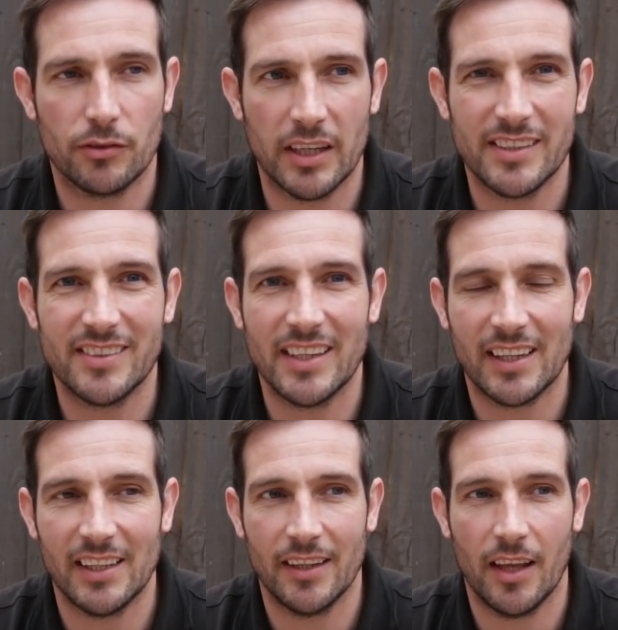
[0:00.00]
Try and steer
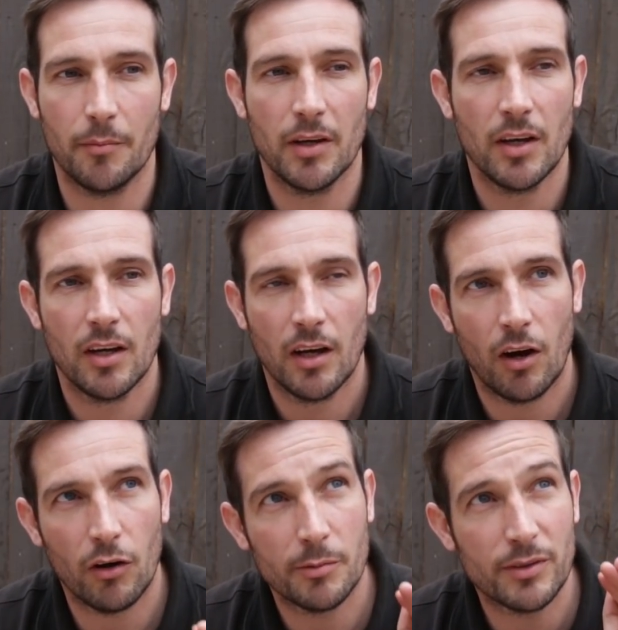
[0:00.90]
clear of them.
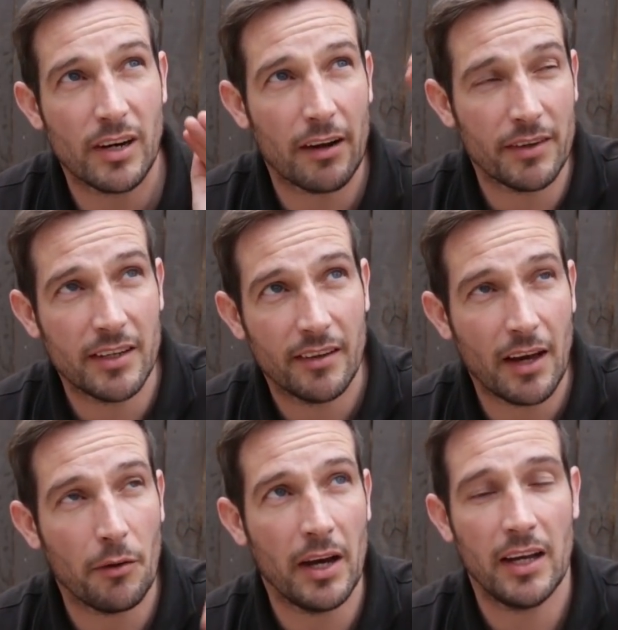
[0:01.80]
Always be driving
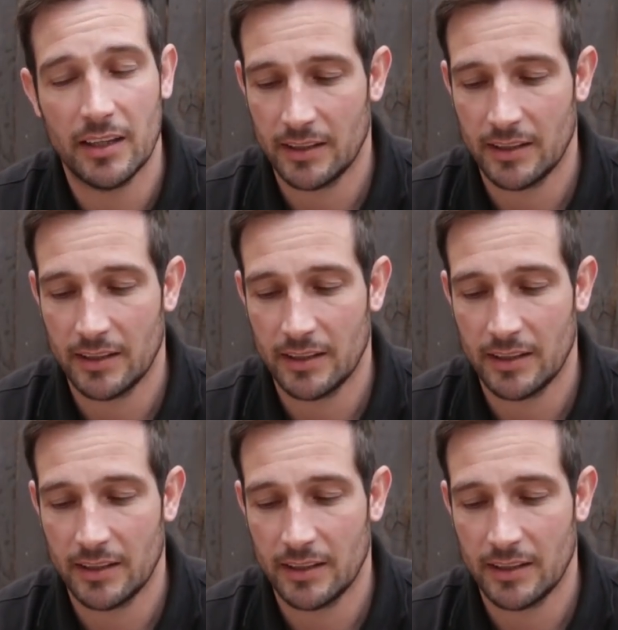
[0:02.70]
that way.